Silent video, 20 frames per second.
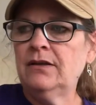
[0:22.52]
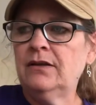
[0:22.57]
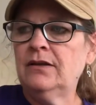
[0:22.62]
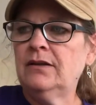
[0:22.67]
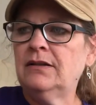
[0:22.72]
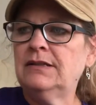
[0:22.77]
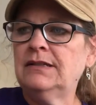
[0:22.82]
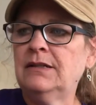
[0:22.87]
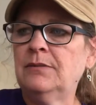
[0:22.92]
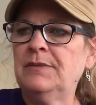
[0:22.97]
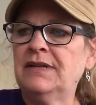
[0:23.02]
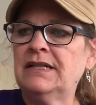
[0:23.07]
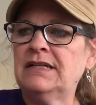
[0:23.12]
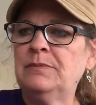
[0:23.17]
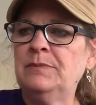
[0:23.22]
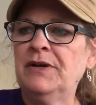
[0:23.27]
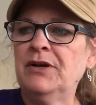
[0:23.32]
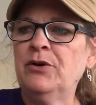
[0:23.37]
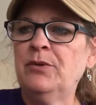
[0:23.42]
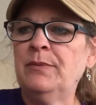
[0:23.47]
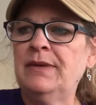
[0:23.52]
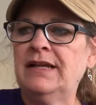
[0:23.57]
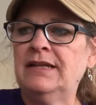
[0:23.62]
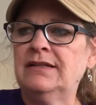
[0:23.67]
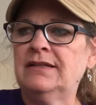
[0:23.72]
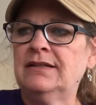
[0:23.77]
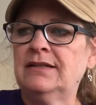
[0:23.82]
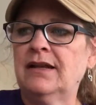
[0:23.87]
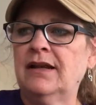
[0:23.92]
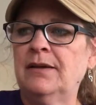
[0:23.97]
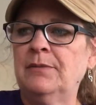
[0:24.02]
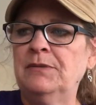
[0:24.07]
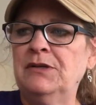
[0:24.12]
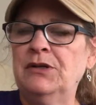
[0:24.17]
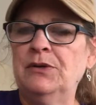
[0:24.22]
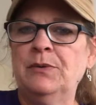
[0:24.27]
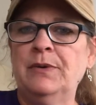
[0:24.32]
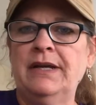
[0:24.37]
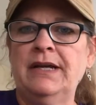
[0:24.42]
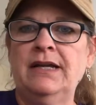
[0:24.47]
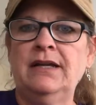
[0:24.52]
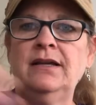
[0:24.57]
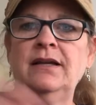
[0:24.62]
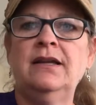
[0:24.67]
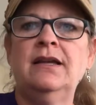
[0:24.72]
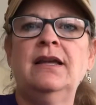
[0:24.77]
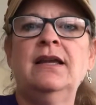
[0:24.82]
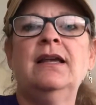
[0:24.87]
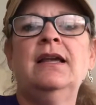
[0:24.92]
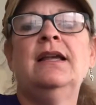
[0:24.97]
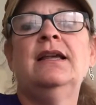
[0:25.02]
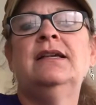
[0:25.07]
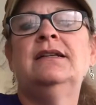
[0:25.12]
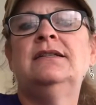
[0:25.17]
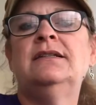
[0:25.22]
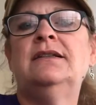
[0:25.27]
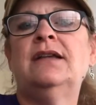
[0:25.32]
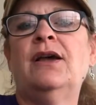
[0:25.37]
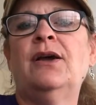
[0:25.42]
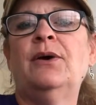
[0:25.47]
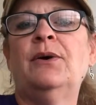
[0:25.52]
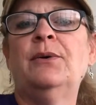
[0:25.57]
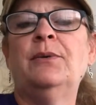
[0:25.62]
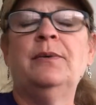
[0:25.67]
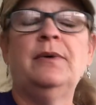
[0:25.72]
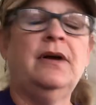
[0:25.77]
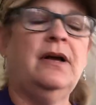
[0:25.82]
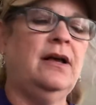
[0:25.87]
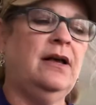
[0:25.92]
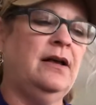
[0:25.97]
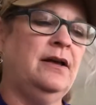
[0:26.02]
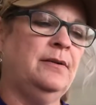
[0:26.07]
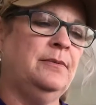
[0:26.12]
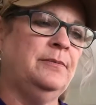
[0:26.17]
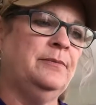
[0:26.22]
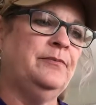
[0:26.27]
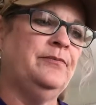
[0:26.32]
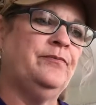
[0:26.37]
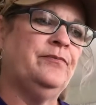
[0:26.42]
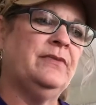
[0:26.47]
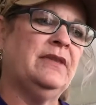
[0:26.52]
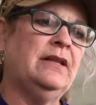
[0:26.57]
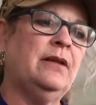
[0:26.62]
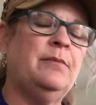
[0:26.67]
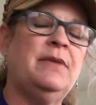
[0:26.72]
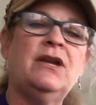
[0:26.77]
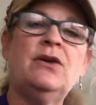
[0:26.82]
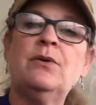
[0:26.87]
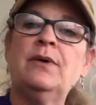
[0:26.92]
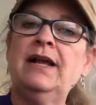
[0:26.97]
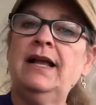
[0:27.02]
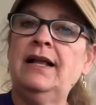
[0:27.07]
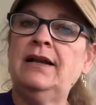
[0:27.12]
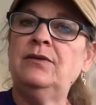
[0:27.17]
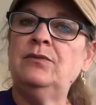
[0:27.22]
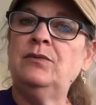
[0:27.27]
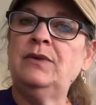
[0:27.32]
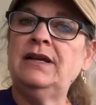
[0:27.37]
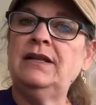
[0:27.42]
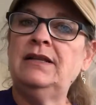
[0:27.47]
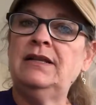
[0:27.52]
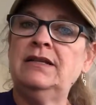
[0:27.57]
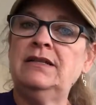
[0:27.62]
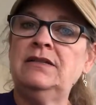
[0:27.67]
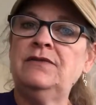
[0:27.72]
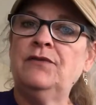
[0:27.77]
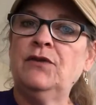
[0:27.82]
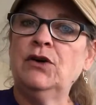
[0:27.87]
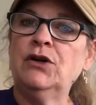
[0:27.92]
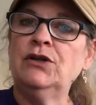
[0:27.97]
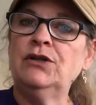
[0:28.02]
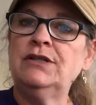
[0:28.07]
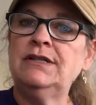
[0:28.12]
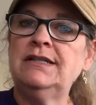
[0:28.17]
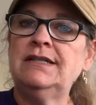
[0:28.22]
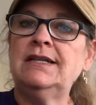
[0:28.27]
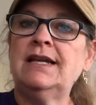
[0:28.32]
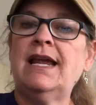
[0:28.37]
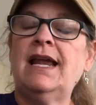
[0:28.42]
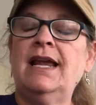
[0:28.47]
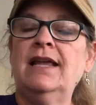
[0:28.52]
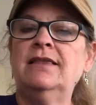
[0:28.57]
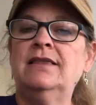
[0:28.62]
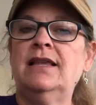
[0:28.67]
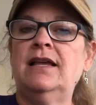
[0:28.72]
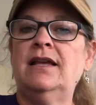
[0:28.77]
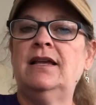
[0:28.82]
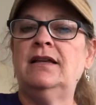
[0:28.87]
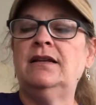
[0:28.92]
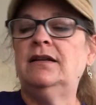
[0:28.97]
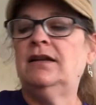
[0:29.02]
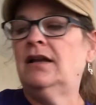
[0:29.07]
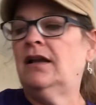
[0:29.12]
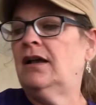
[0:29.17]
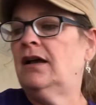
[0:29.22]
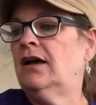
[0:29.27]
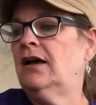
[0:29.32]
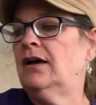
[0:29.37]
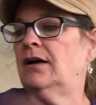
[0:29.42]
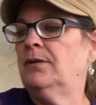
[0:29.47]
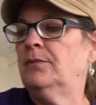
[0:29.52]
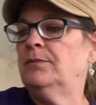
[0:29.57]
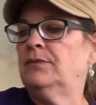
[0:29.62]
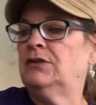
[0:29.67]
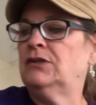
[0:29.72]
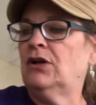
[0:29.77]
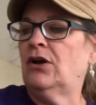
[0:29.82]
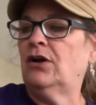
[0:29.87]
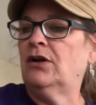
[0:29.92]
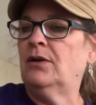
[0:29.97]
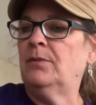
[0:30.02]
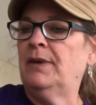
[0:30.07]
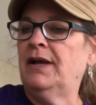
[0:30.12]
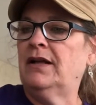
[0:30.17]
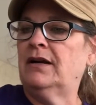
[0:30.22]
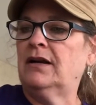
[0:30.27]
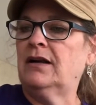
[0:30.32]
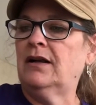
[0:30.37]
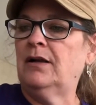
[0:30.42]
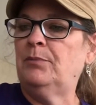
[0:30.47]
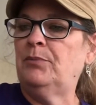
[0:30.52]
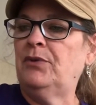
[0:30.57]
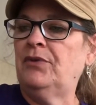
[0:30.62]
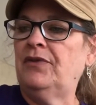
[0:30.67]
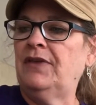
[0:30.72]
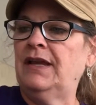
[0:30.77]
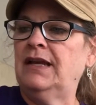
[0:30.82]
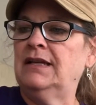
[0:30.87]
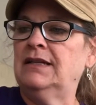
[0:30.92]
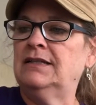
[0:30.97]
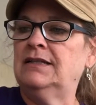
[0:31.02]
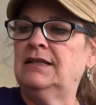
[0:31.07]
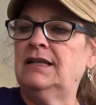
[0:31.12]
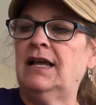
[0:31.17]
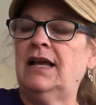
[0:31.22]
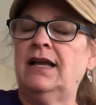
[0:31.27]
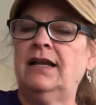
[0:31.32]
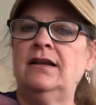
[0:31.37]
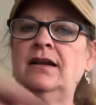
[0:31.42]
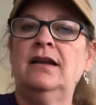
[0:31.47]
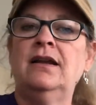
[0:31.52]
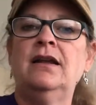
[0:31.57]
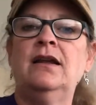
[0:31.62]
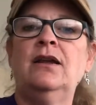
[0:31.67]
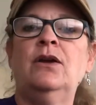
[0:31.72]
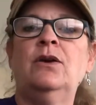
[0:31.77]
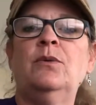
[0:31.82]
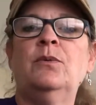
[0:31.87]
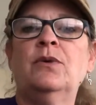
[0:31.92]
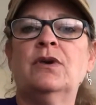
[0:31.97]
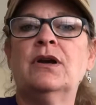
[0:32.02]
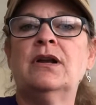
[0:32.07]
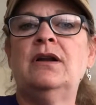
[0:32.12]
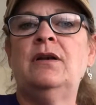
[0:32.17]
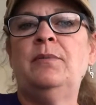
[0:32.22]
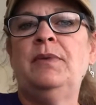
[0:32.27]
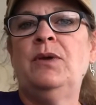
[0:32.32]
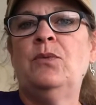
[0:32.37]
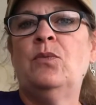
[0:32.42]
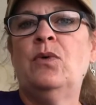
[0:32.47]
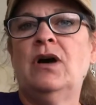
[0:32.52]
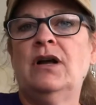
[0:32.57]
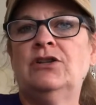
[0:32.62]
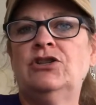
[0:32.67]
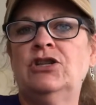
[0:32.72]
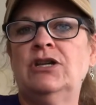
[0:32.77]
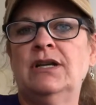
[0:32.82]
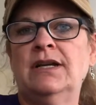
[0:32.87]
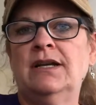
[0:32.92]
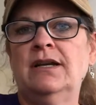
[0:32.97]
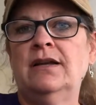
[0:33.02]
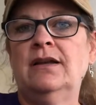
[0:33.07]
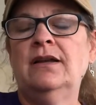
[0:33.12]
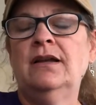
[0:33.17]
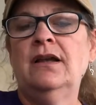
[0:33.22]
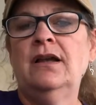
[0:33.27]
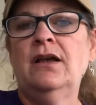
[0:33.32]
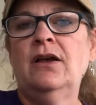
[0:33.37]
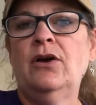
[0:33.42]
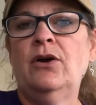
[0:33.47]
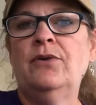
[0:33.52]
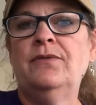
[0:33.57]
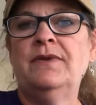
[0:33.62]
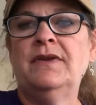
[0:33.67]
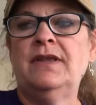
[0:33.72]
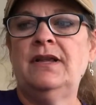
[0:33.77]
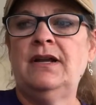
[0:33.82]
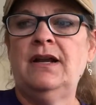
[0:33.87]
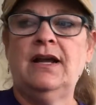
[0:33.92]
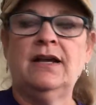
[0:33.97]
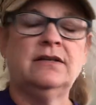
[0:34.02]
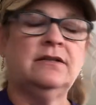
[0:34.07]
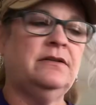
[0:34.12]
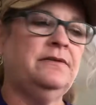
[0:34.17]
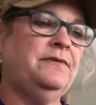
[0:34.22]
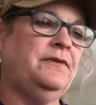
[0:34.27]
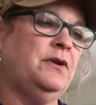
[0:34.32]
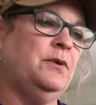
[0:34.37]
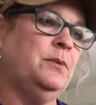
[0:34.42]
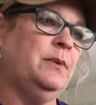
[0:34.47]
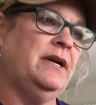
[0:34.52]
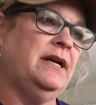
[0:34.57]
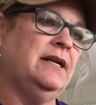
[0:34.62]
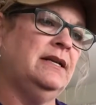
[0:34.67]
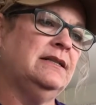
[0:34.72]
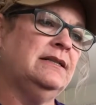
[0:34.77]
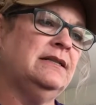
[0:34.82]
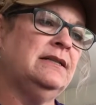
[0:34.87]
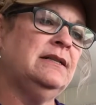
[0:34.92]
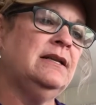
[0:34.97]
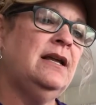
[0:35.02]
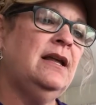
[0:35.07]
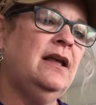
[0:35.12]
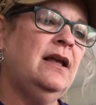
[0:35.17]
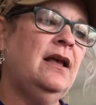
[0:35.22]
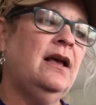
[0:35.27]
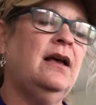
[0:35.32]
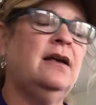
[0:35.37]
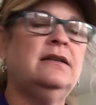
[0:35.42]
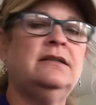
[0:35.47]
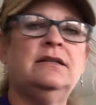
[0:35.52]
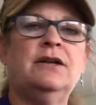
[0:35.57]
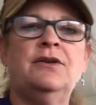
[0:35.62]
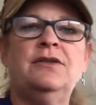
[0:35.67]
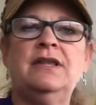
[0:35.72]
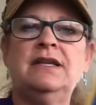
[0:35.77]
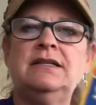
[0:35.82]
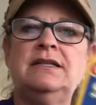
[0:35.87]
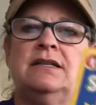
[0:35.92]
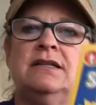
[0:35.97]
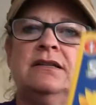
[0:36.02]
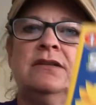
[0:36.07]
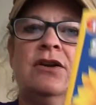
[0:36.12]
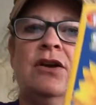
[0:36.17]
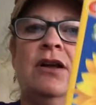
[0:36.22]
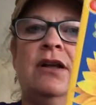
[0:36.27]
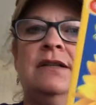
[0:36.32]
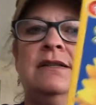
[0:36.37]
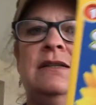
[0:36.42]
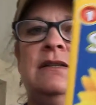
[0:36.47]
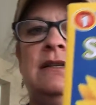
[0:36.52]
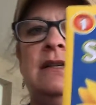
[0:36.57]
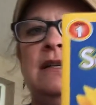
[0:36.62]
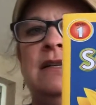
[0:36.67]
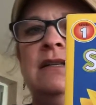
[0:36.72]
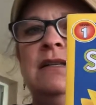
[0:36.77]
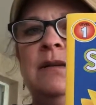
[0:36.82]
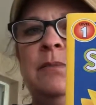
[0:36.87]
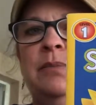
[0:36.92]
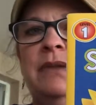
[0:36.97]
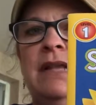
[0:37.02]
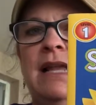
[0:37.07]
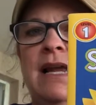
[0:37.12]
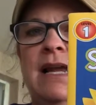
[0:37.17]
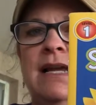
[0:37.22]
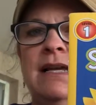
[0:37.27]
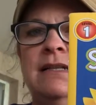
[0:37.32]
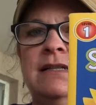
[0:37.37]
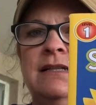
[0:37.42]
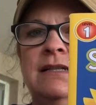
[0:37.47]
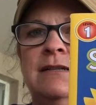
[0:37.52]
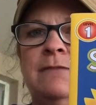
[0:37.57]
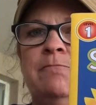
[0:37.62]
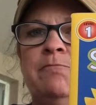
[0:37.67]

some experiments I'm doing. So let me go ahead and read this first and then talk about a couple things that we're going to be watching over the next few weeks. So this is called Seed to Plant.